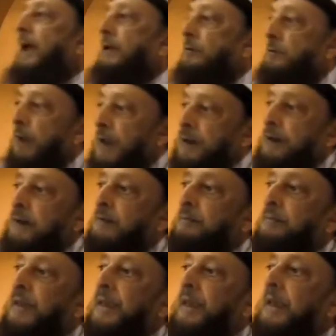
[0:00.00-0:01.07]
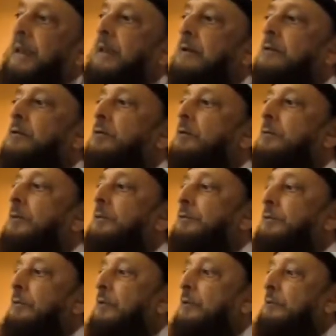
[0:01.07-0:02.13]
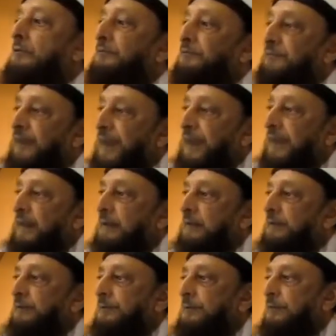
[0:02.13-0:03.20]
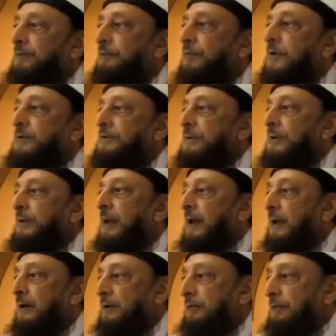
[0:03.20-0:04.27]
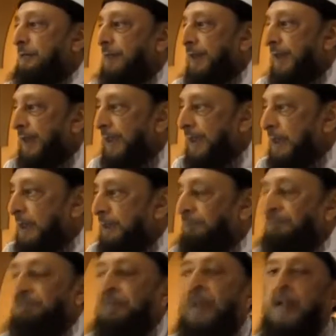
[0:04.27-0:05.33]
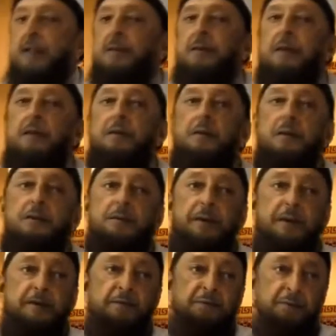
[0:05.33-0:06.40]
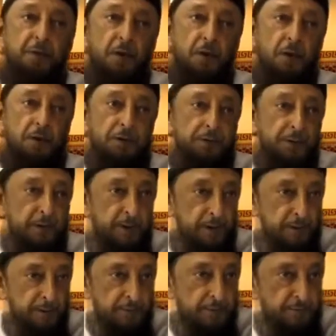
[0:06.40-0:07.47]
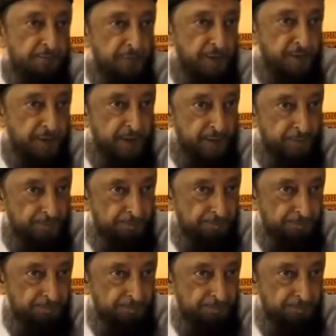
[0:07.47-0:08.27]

And when the male chromosome fails to fertilize the egg, then the default is the female.